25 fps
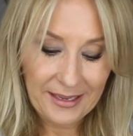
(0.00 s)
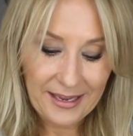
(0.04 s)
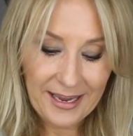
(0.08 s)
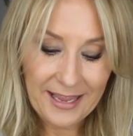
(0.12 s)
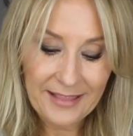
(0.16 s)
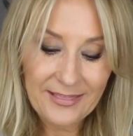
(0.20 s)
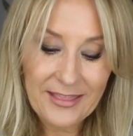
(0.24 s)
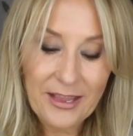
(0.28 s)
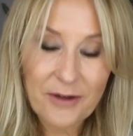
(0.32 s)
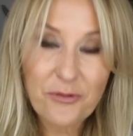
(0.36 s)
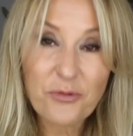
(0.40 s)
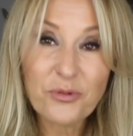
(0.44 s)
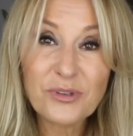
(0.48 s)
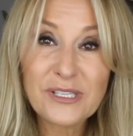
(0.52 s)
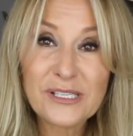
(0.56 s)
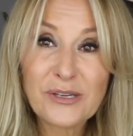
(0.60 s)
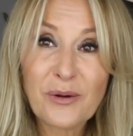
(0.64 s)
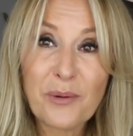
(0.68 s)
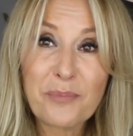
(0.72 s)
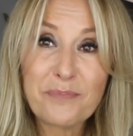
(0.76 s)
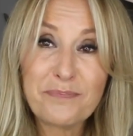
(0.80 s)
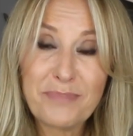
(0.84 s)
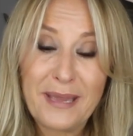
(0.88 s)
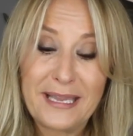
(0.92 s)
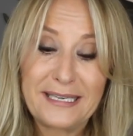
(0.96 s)
and they're
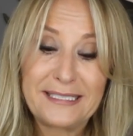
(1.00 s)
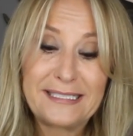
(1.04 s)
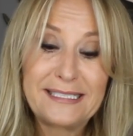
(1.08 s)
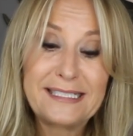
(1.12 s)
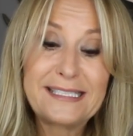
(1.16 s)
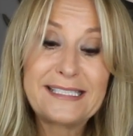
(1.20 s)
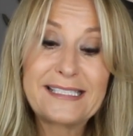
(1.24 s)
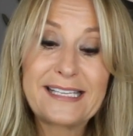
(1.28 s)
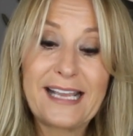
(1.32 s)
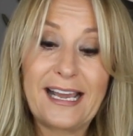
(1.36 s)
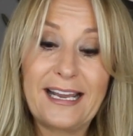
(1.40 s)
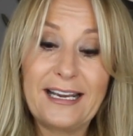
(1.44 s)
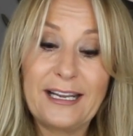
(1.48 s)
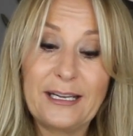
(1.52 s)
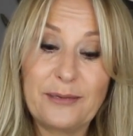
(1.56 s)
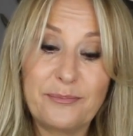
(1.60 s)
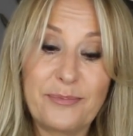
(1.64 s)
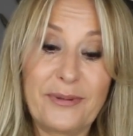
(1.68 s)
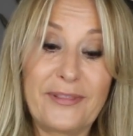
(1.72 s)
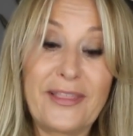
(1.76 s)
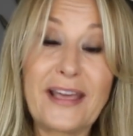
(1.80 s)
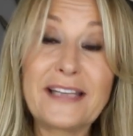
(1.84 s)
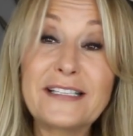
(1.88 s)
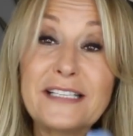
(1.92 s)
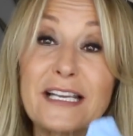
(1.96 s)
also a bit discoloured,
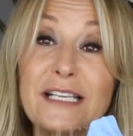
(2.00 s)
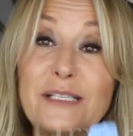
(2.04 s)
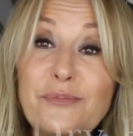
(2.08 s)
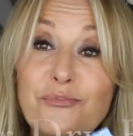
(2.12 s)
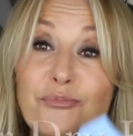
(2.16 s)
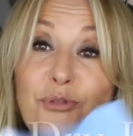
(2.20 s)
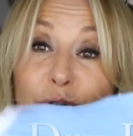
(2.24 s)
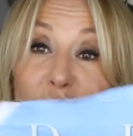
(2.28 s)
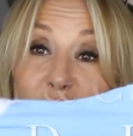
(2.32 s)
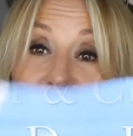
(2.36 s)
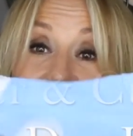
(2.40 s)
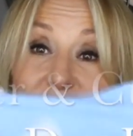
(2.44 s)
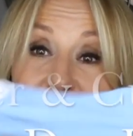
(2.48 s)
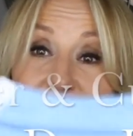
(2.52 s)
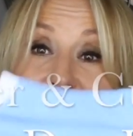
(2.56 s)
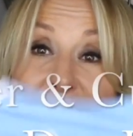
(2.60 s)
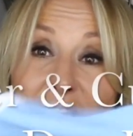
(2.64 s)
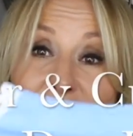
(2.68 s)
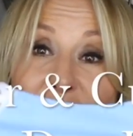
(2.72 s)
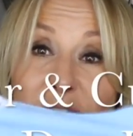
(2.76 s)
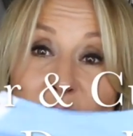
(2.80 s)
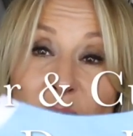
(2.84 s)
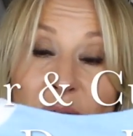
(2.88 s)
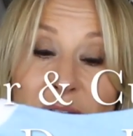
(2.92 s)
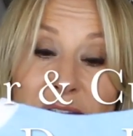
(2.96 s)
but that does prove that I
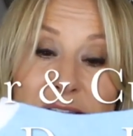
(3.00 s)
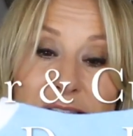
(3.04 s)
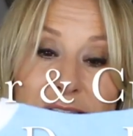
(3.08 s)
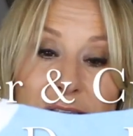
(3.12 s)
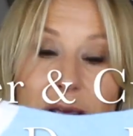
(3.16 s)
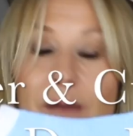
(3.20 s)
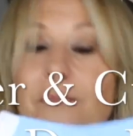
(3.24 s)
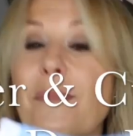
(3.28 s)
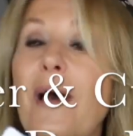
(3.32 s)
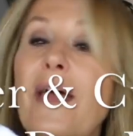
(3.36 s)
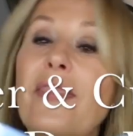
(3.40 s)
use them.